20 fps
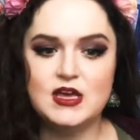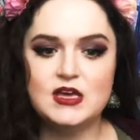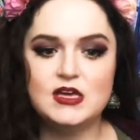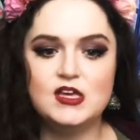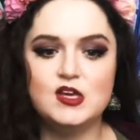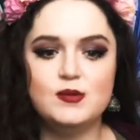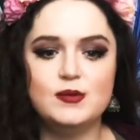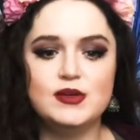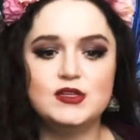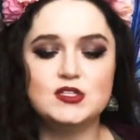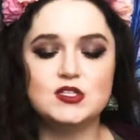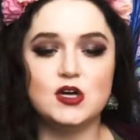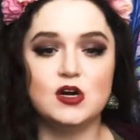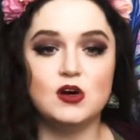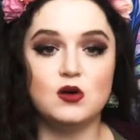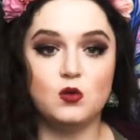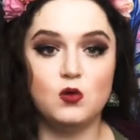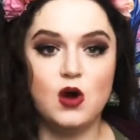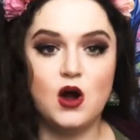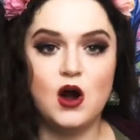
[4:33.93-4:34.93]
Humans
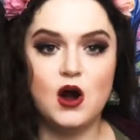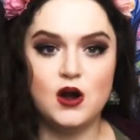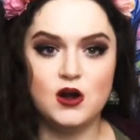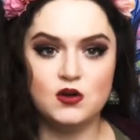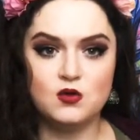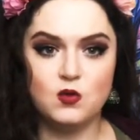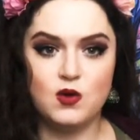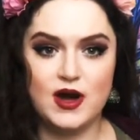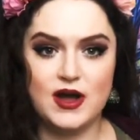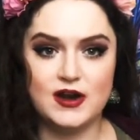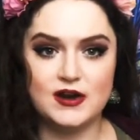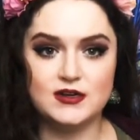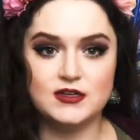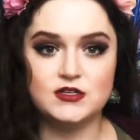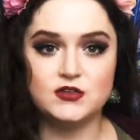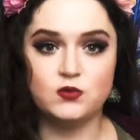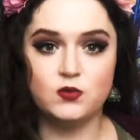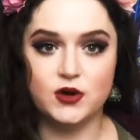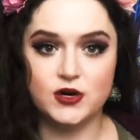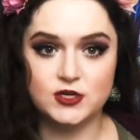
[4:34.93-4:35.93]
are hardwired
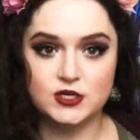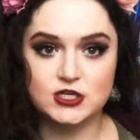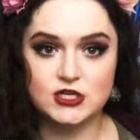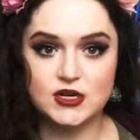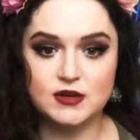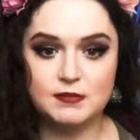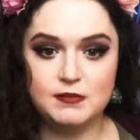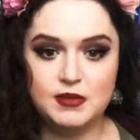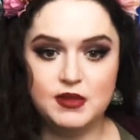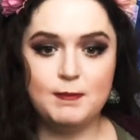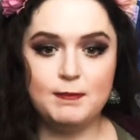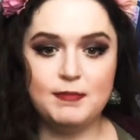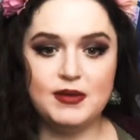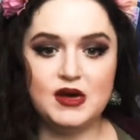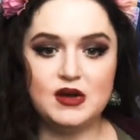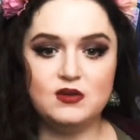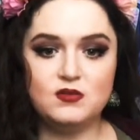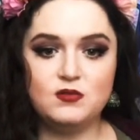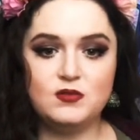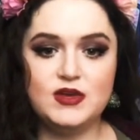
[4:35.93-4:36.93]
to worship.
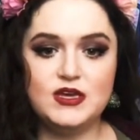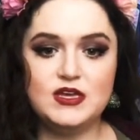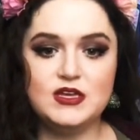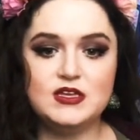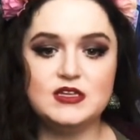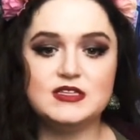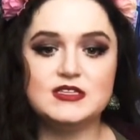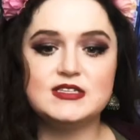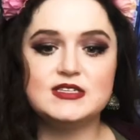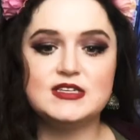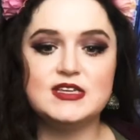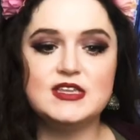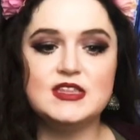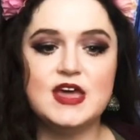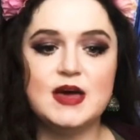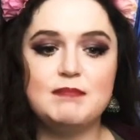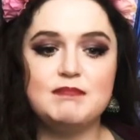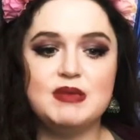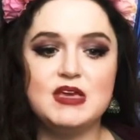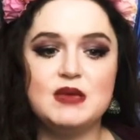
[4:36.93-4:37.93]
But we see
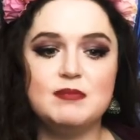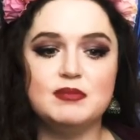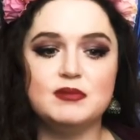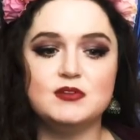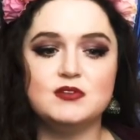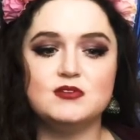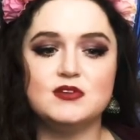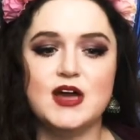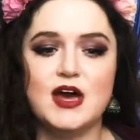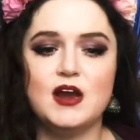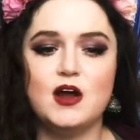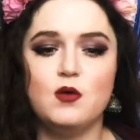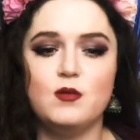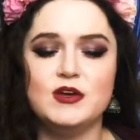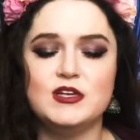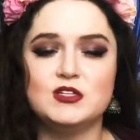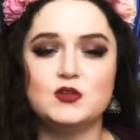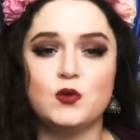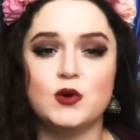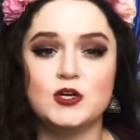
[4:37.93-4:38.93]
that people do not
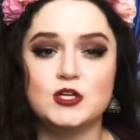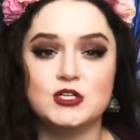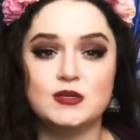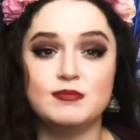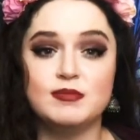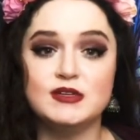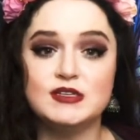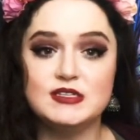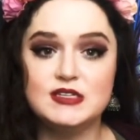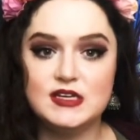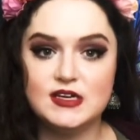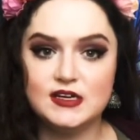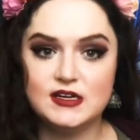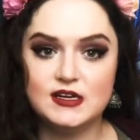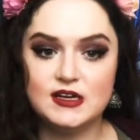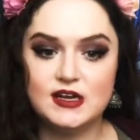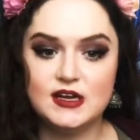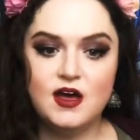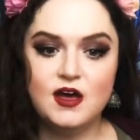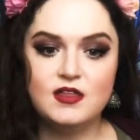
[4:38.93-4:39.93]
always worship a
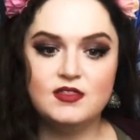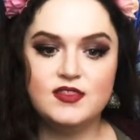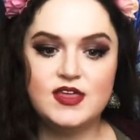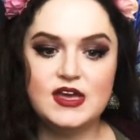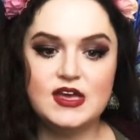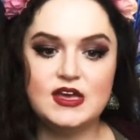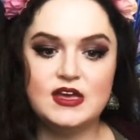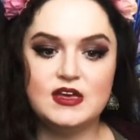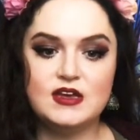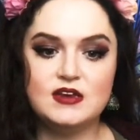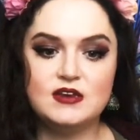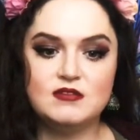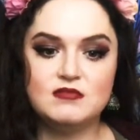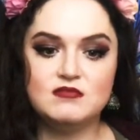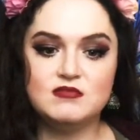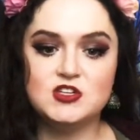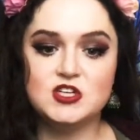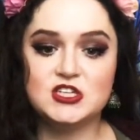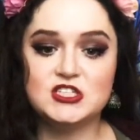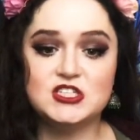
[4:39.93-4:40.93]
deity. They can
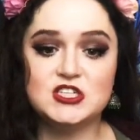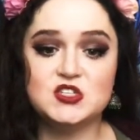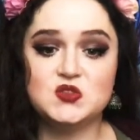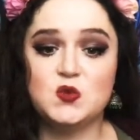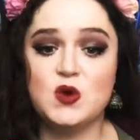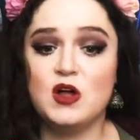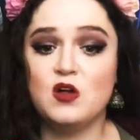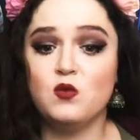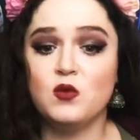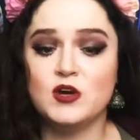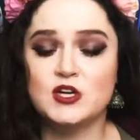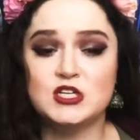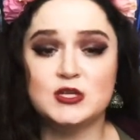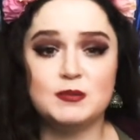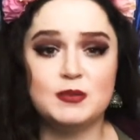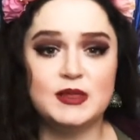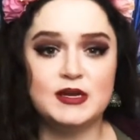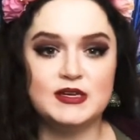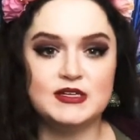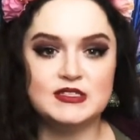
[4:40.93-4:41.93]
just as well worship
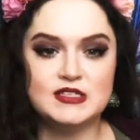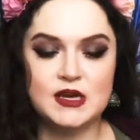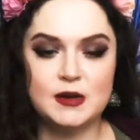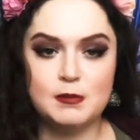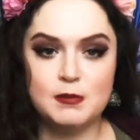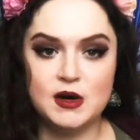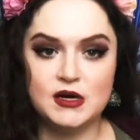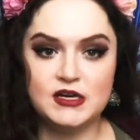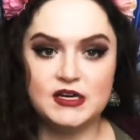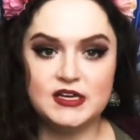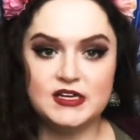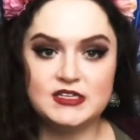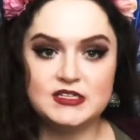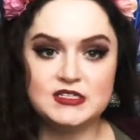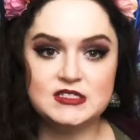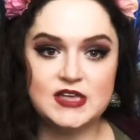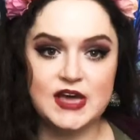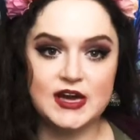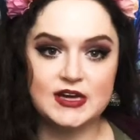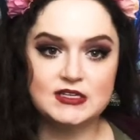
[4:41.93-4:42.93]
things like money,
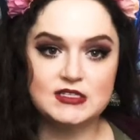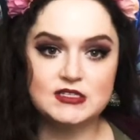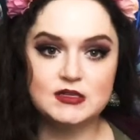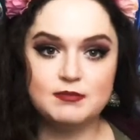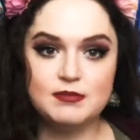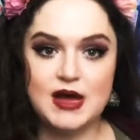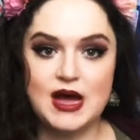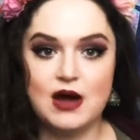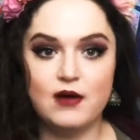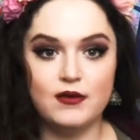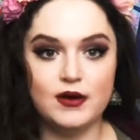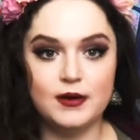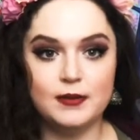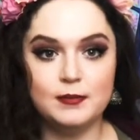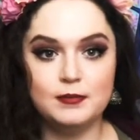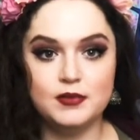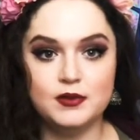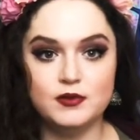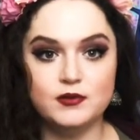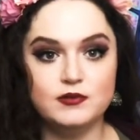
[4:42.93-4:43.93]
sex, power,
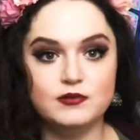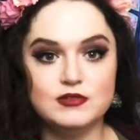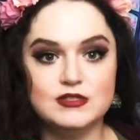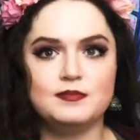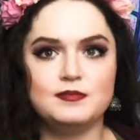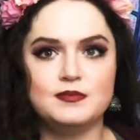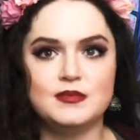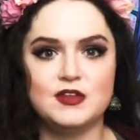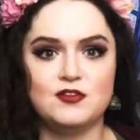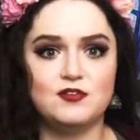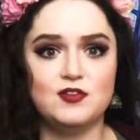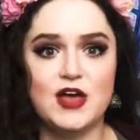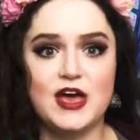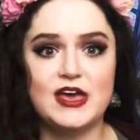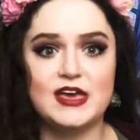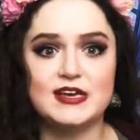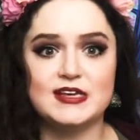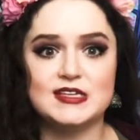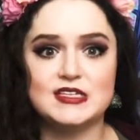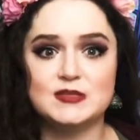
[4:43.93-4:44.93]
booze, the
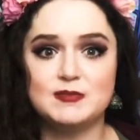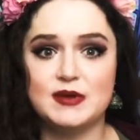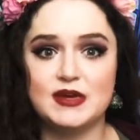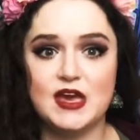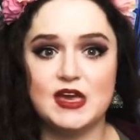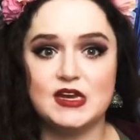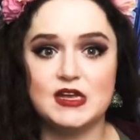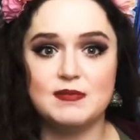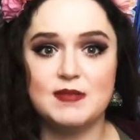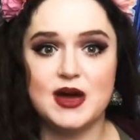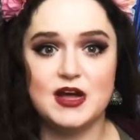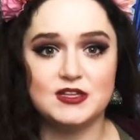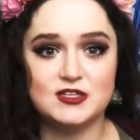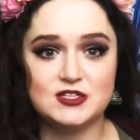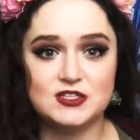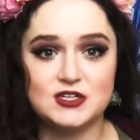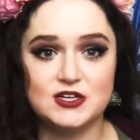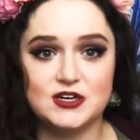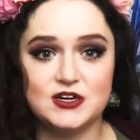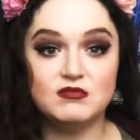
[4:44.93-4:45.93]
flying spaghetti
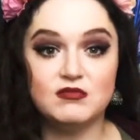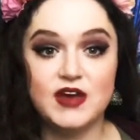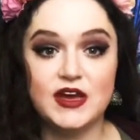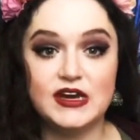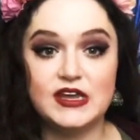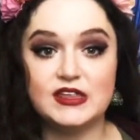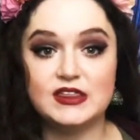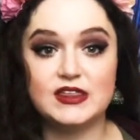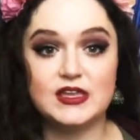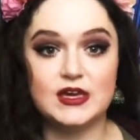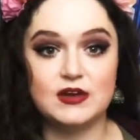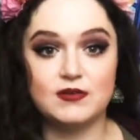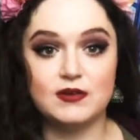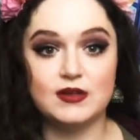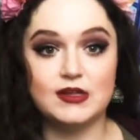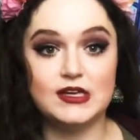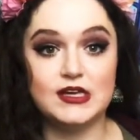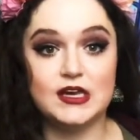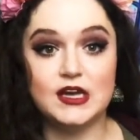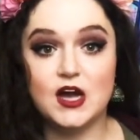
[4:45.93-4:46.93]
monster, anything
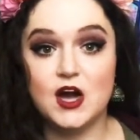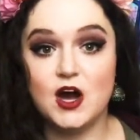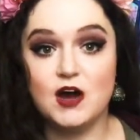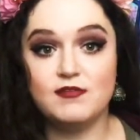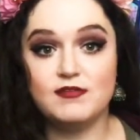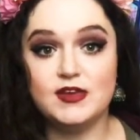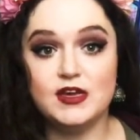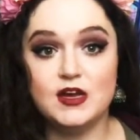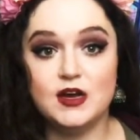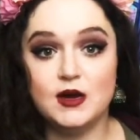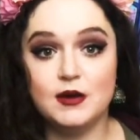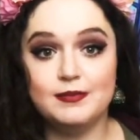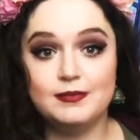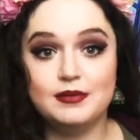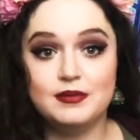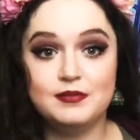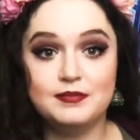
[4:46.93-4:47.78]
really, a coffee cup.